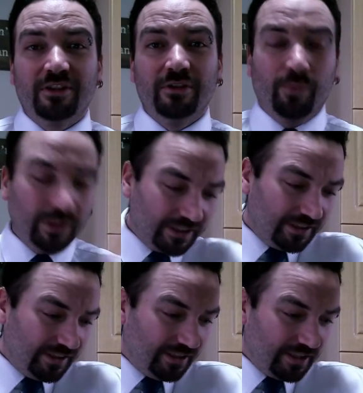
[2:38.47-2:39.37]
you've
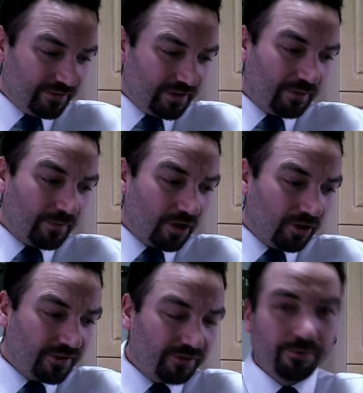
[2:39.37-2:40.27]
willingly given them all
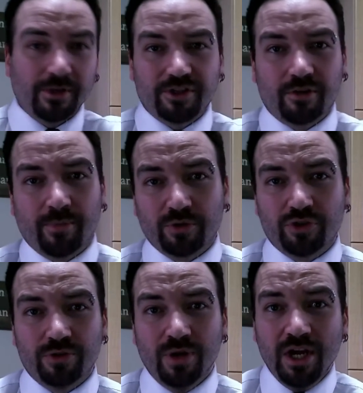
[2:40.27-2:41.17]
the information about
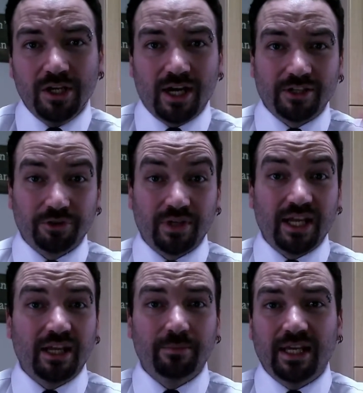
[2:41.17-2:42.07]
you, your
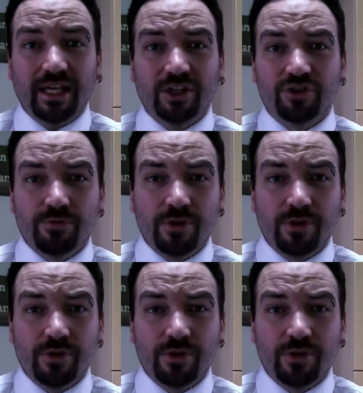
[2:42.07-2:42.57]
name, age,